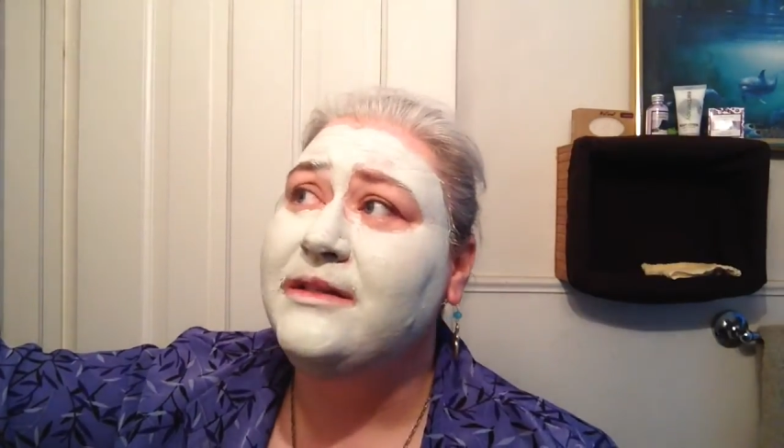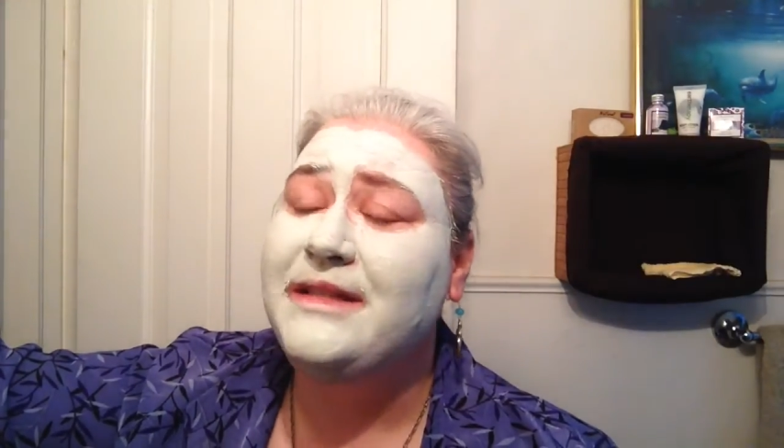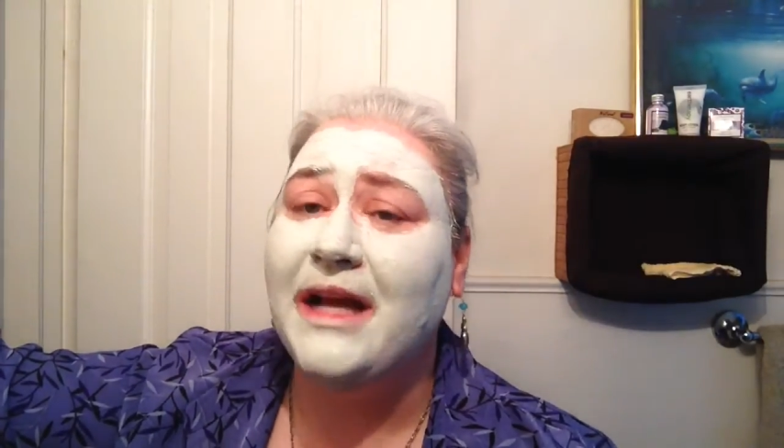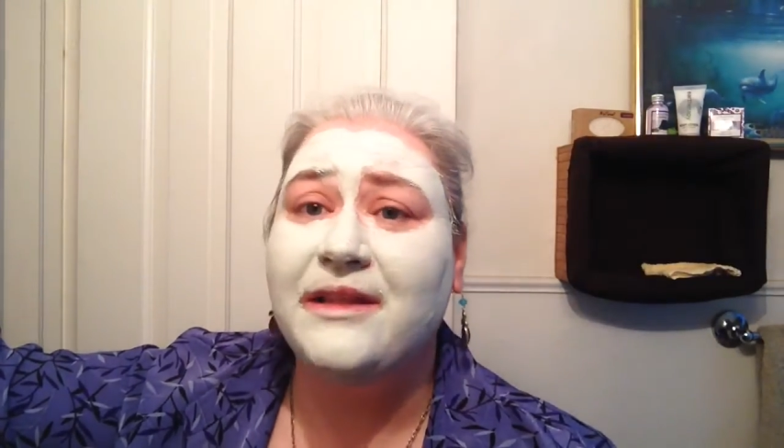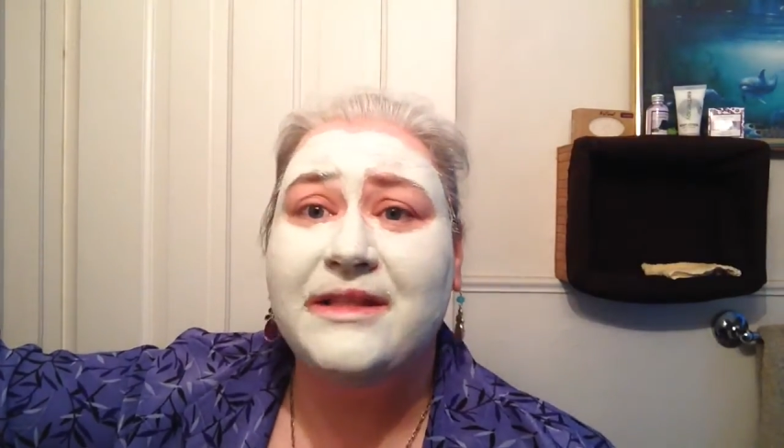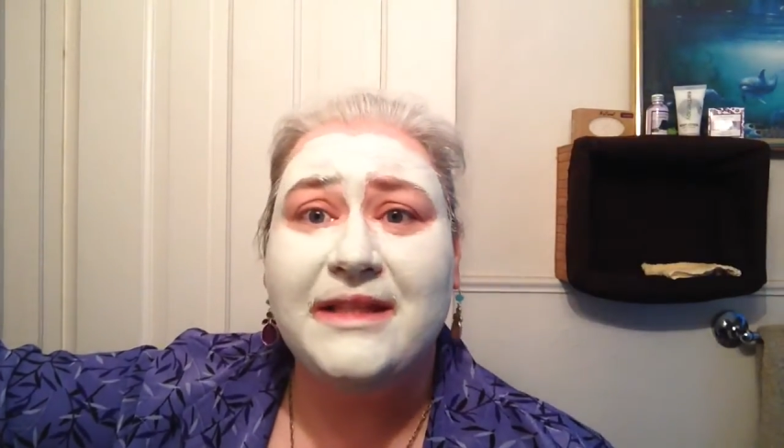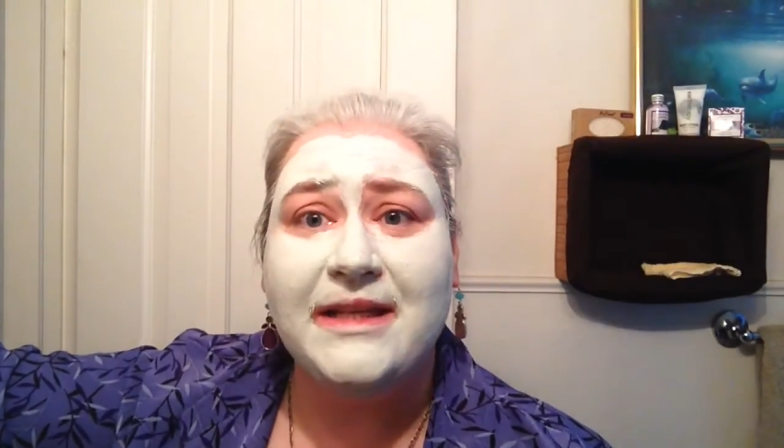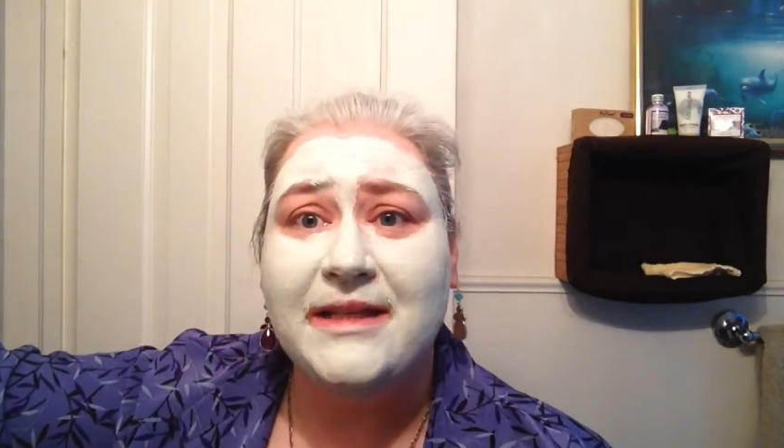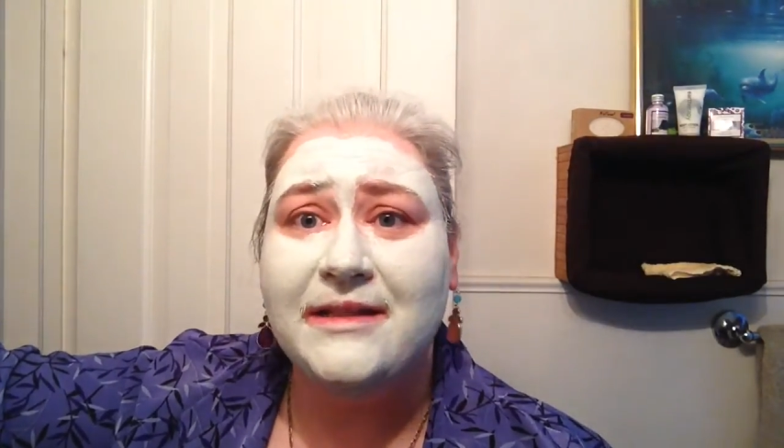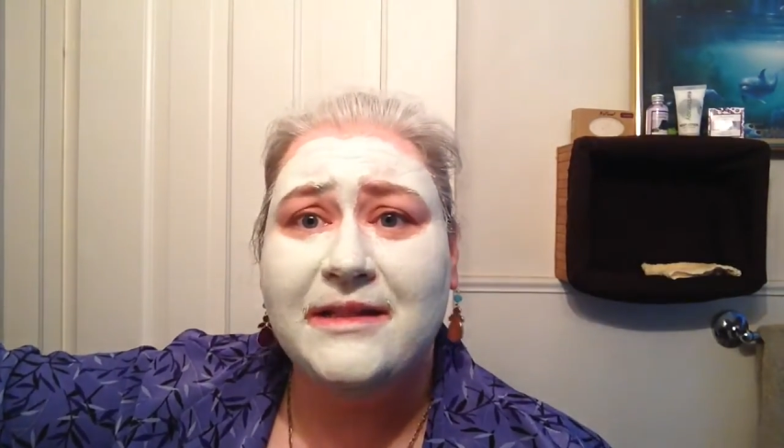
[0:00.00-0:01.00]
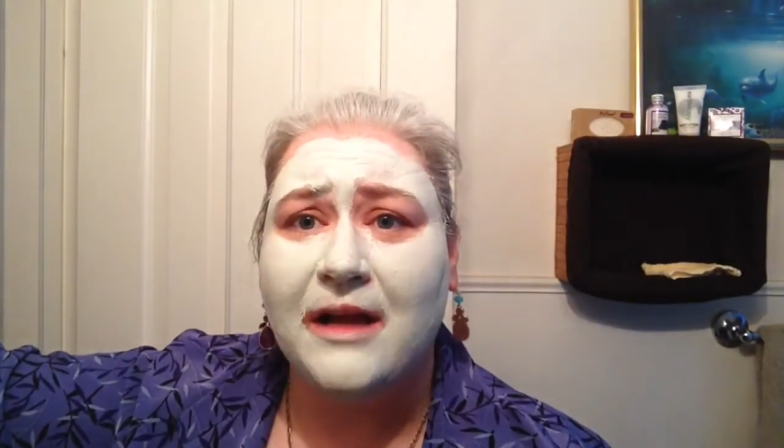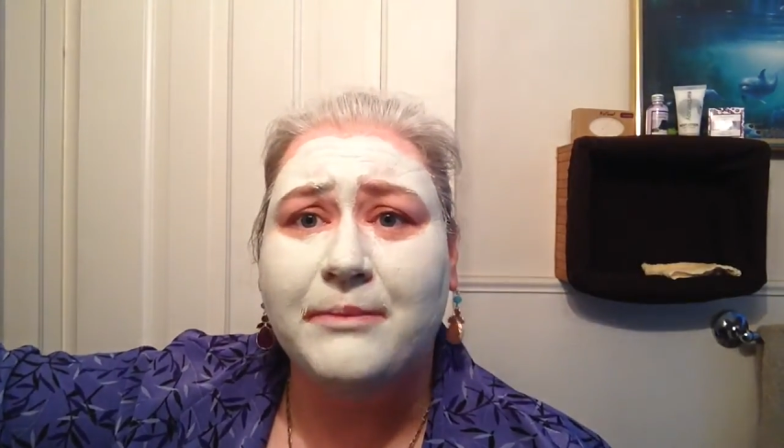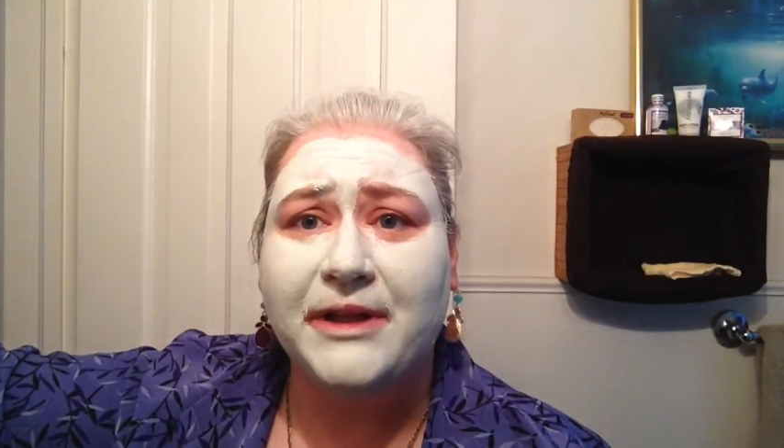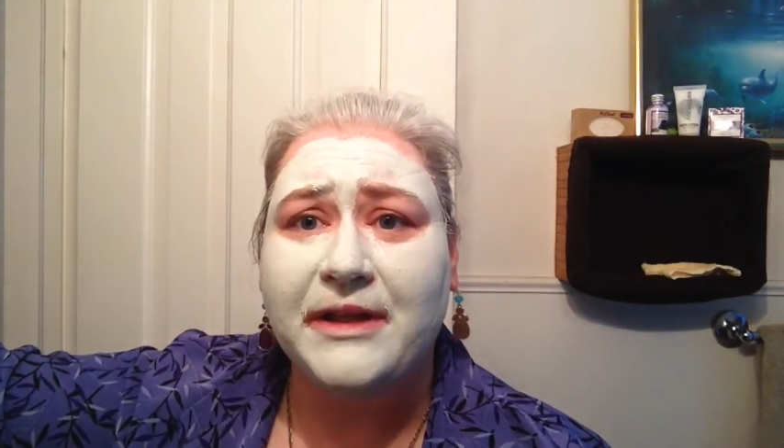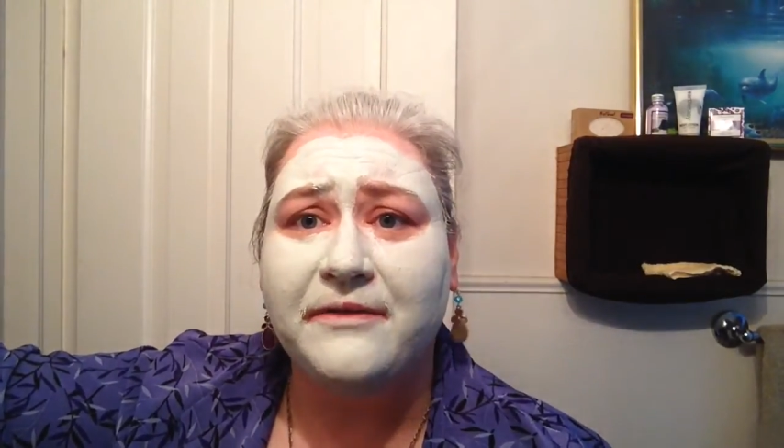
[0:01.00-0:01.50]
Death Seeds, I
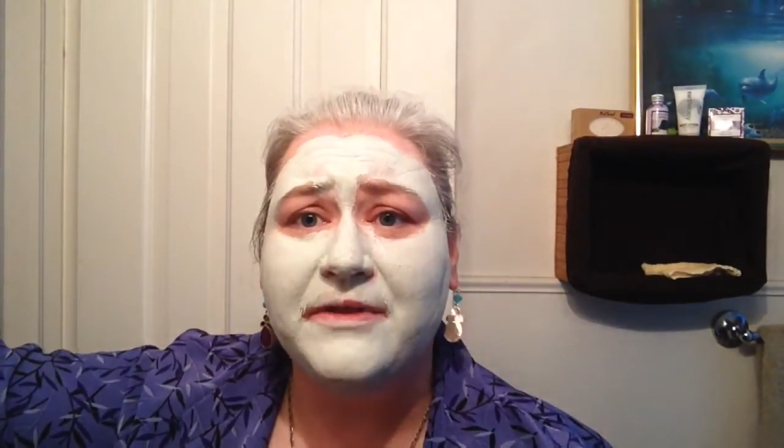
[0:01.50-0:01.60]
believe.